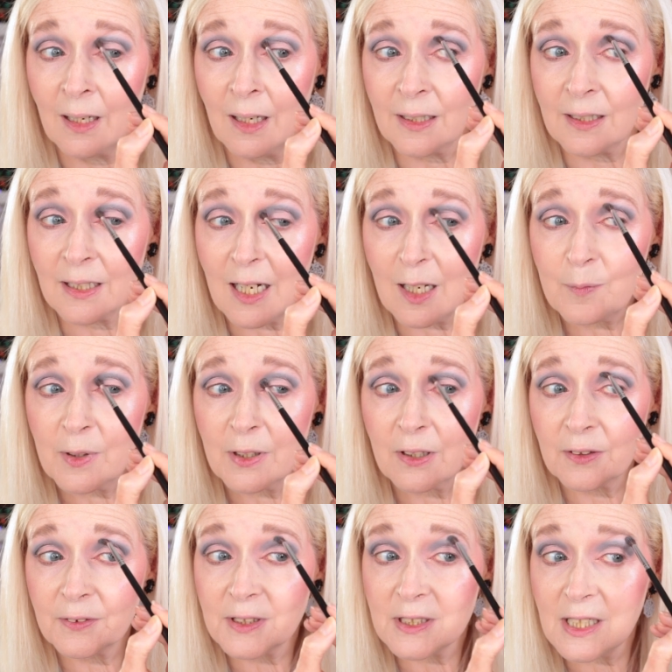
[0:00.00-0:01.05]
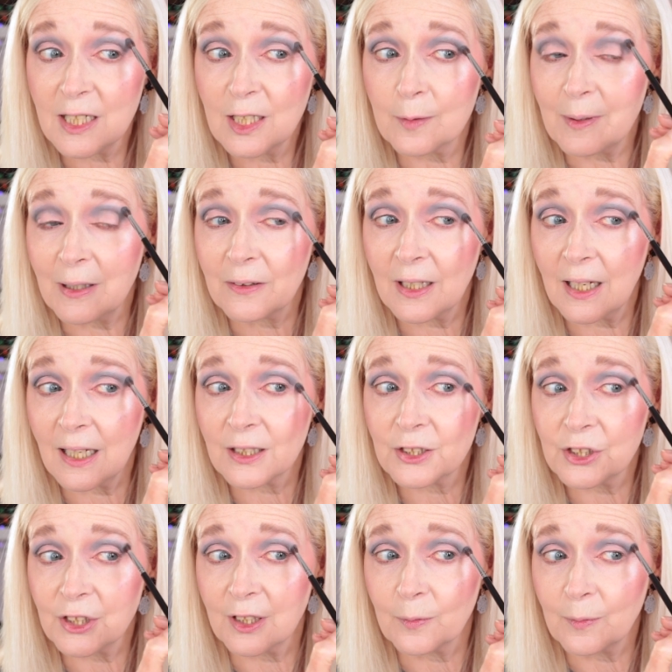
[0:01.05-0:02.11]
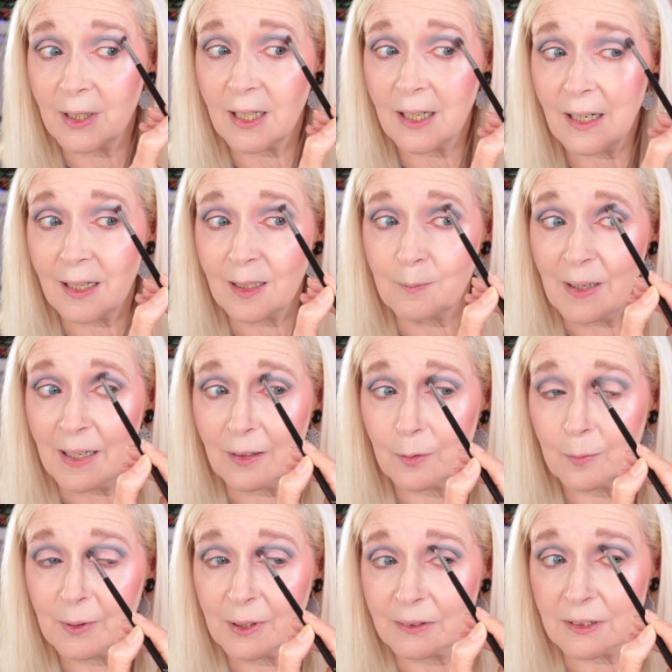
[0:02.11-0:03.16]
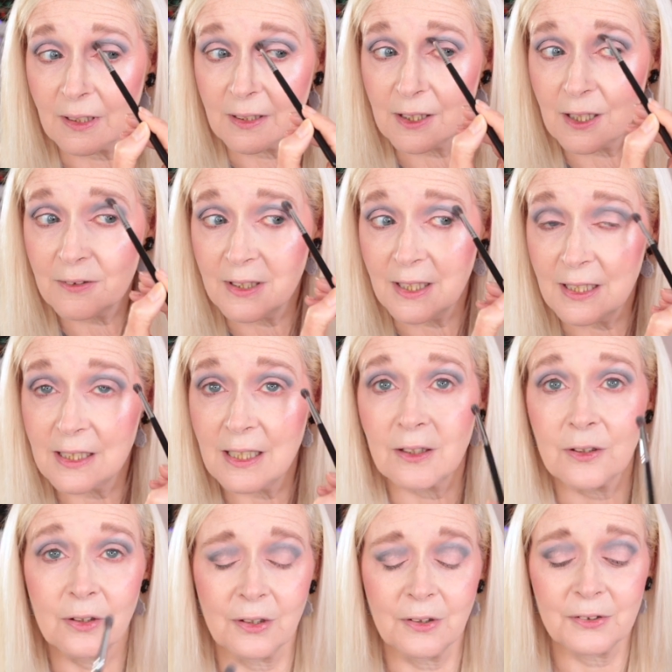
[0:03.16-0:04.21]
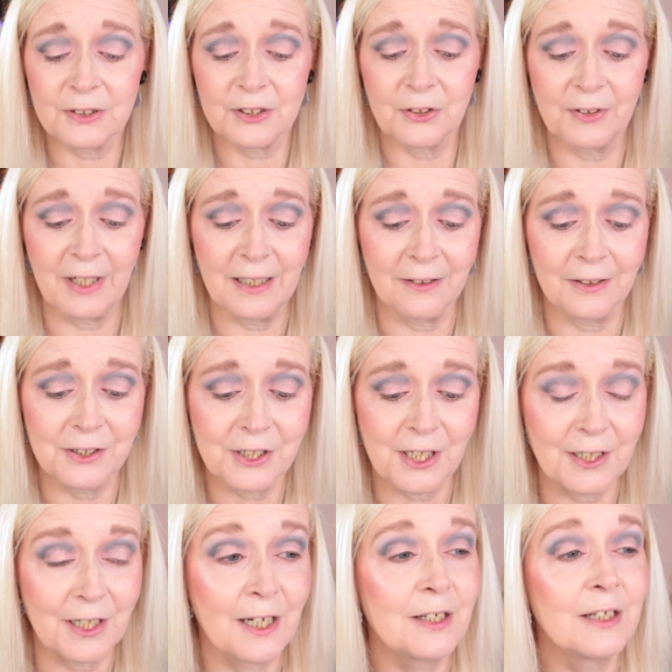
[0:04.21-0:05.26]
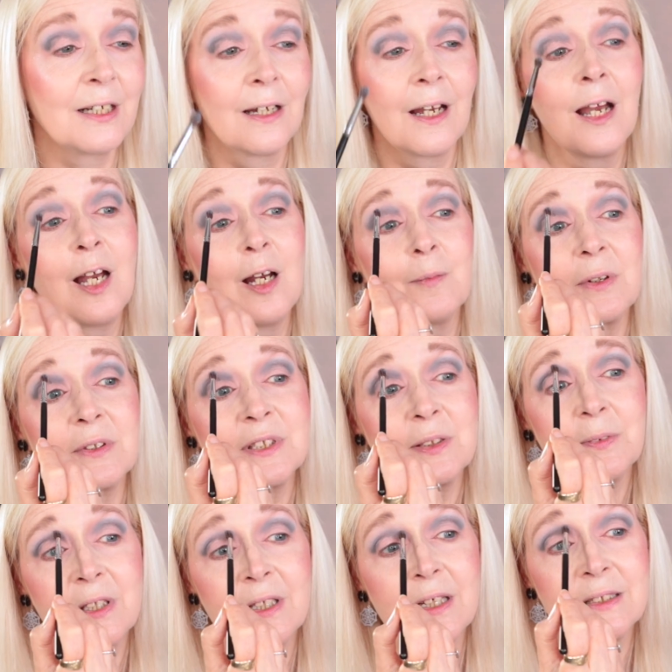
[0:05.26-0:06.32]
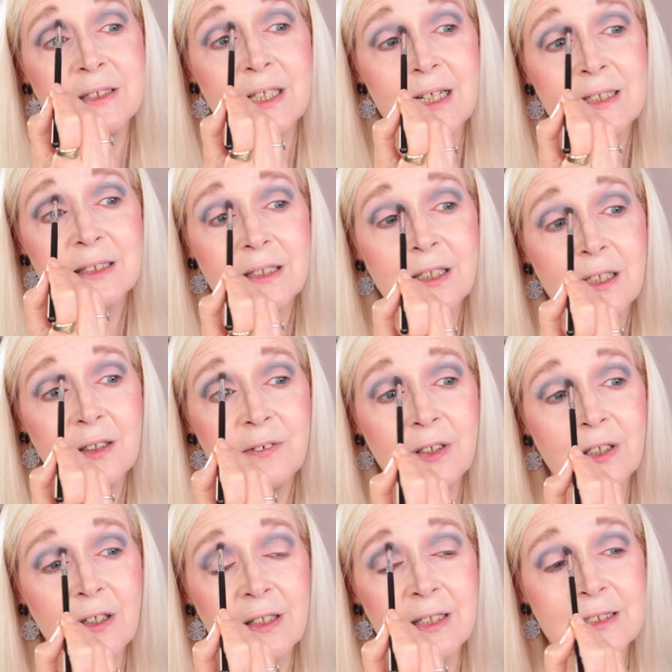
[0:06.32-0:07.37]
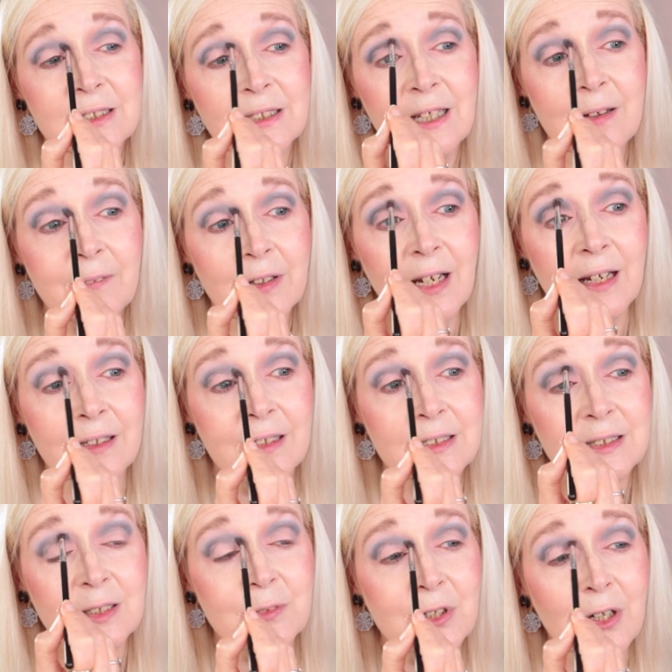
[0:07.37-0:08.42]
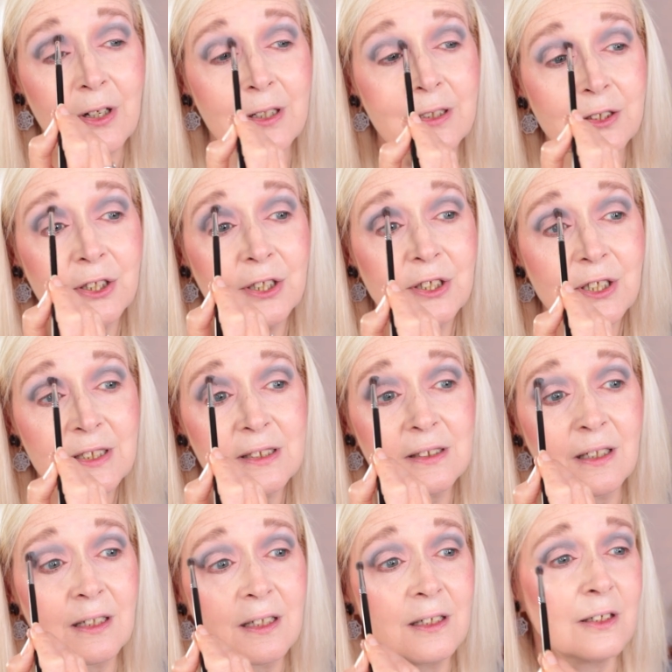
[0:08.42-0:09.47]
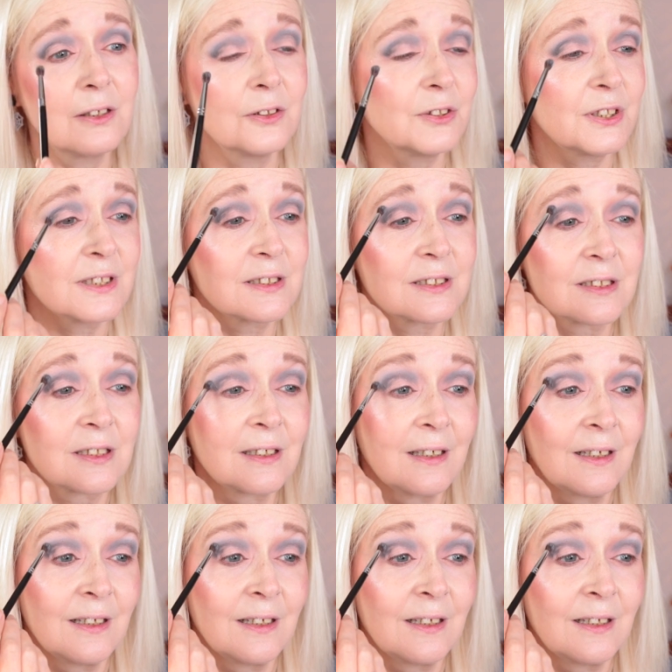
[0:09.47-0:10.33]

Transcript: And I'd had my eye on the Tinkerbell collection when it came out, but I was like, I don't need it. Got lots of green eyeshadow. But I was in one of those days, I don't know if you guys ever get this sometimes, you're just like, oh, just